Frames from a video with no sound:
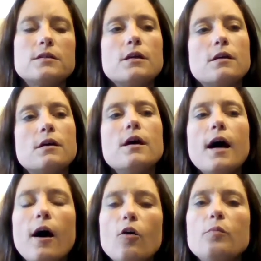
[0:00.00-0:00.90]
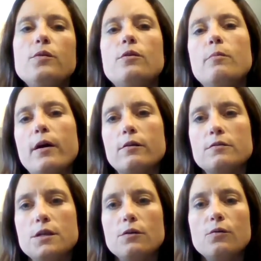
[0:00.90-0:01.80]
it's going to help you to better
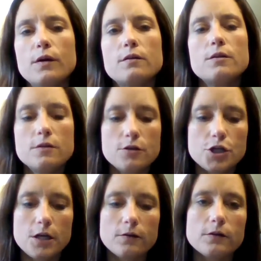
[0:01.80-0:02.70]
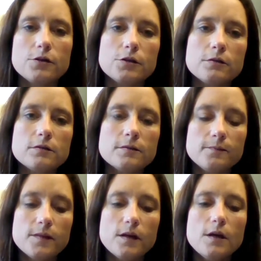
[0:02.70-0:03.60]
deal with the challenges.
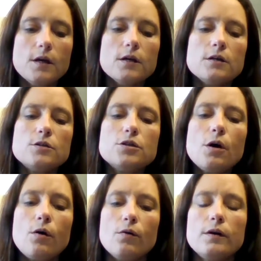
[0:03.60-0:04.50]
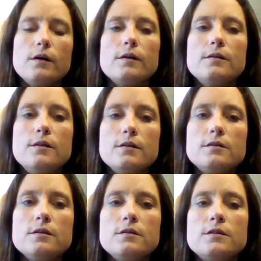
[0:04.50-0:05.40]
So,
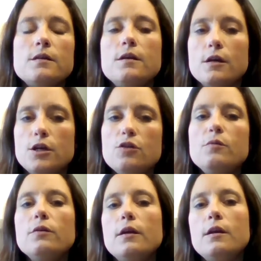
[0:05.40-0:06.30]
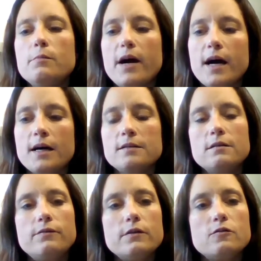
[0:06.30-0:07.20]
this is the accumulating
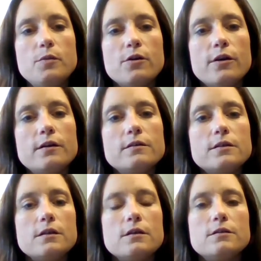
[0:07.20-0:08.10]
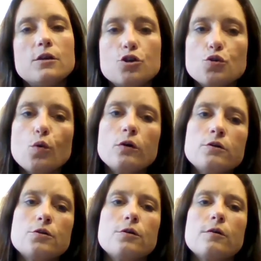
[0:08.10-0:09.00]
positive experiences
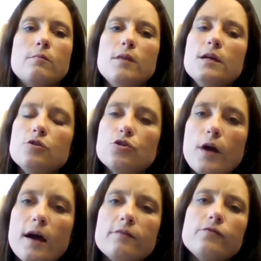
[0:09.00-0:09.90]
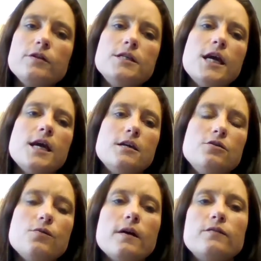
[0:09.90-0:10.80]
short term, making sure every day
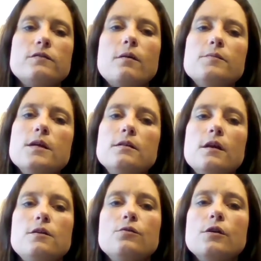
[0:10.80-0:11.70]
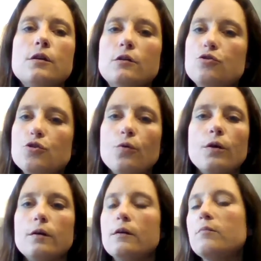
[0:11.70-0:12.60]
you have something that you can
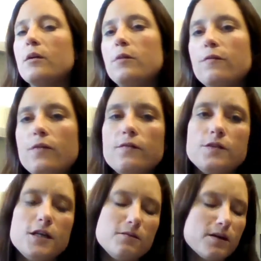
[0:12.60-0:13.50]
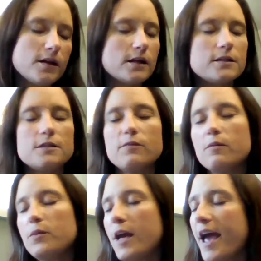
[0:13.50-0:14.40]
enjoy. It might be 15 minutes, it
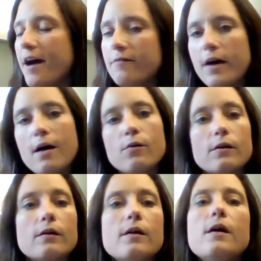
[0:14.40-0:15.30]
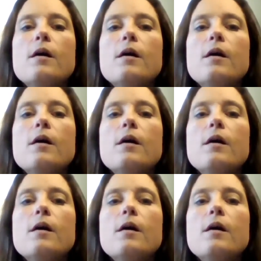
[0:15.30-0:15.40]
might be a half hour,